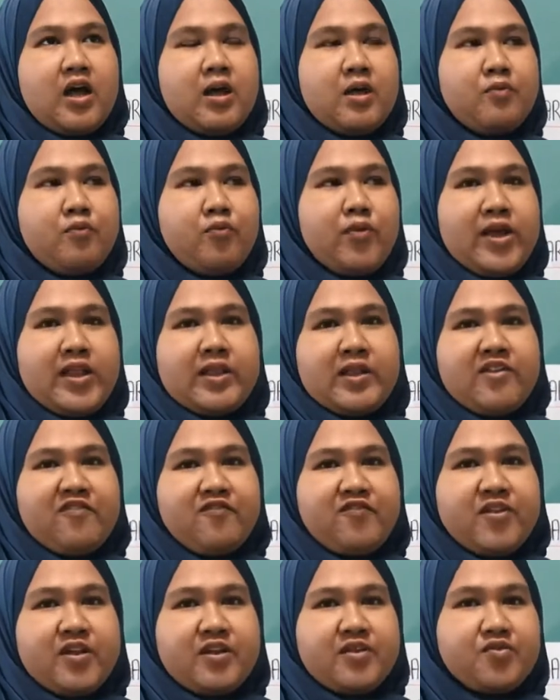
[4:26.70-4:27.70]
when they
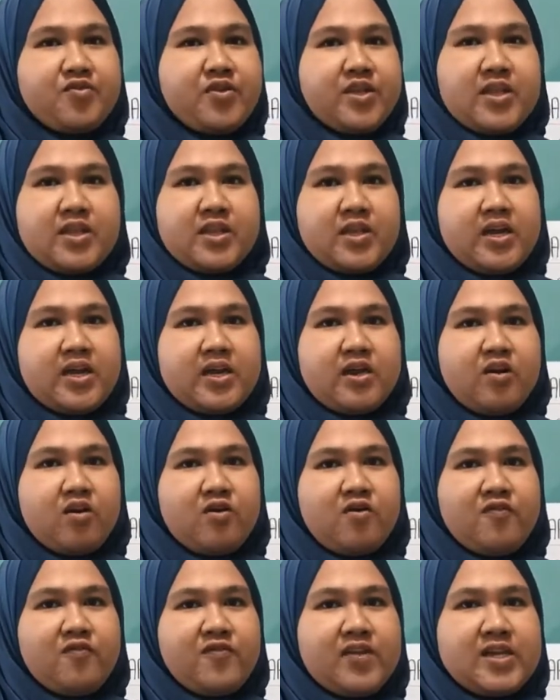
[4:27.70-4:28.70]
feel threatened
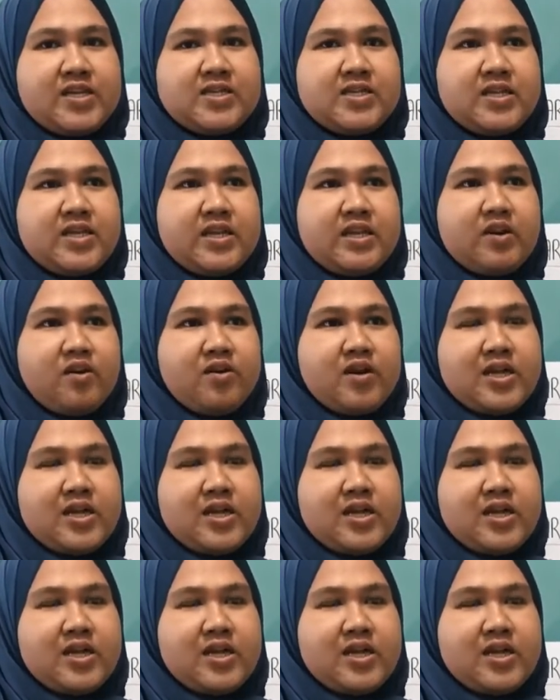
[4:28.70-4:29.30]
or face in